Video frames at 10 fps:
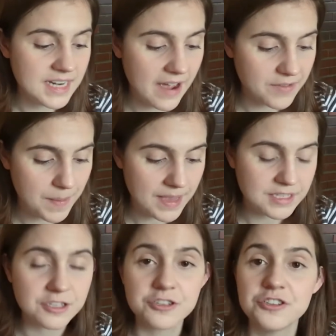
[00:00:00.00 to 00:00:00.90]
I did have to pay
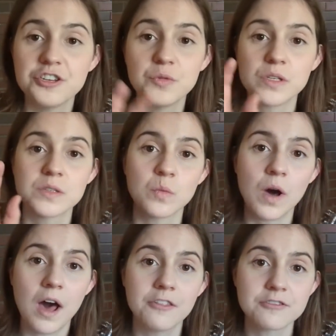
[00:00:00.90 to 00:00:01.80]
attention to was
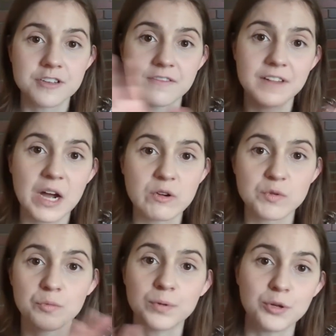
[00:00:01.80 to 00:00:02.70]
what other
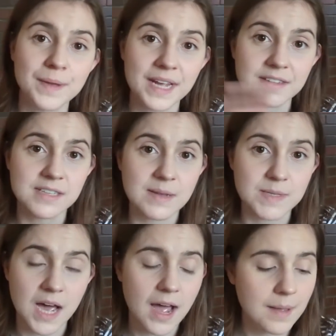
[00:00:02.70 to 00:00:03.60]
sunflowers were blooming at the
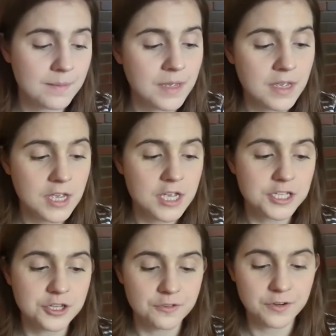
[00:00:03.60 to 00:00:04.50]
same time.
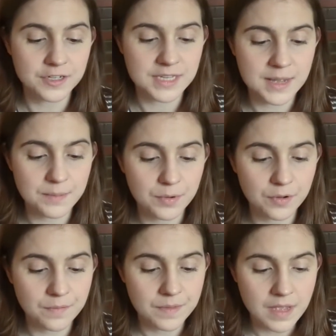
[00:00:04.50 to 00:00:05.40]
So for
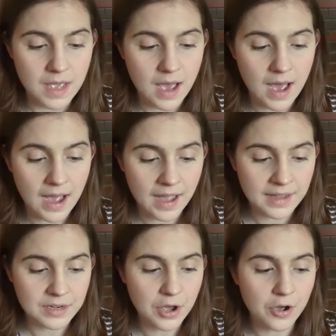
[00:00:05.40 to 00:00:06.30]
example,
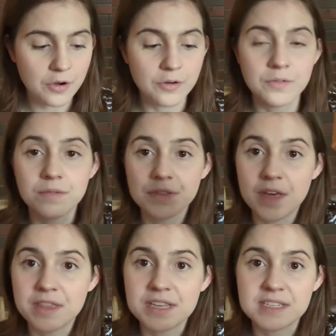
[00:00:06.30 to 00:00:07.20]
I know
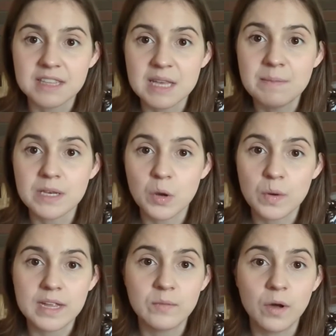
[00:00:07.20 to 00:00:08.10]
that these Lemon
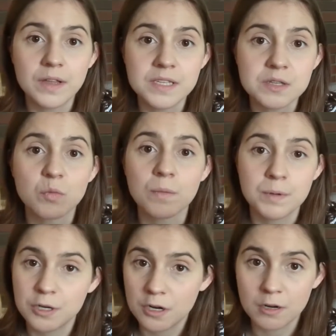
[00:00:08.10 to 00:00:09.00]
Queen ones were
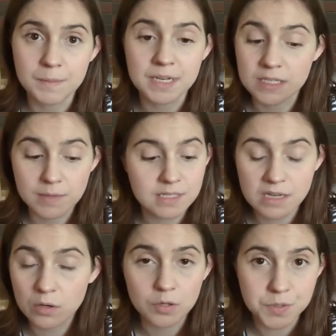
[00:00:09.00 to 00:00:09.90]
pure because my
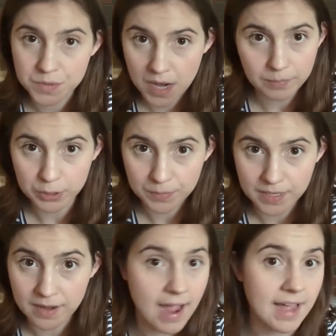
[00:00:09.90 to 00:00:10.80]
Sun Golds were not
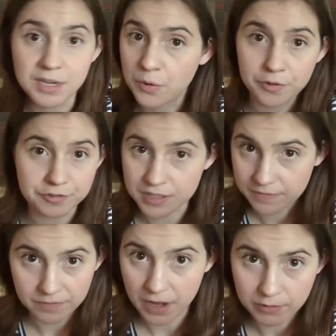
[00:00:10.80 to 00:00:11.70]
blooming. I had no other
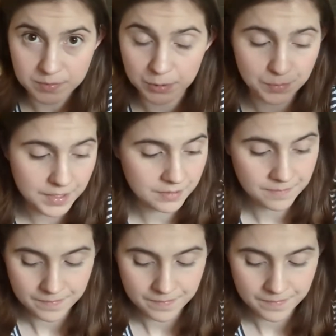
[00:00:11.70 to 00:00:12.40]
sunflowers blooming.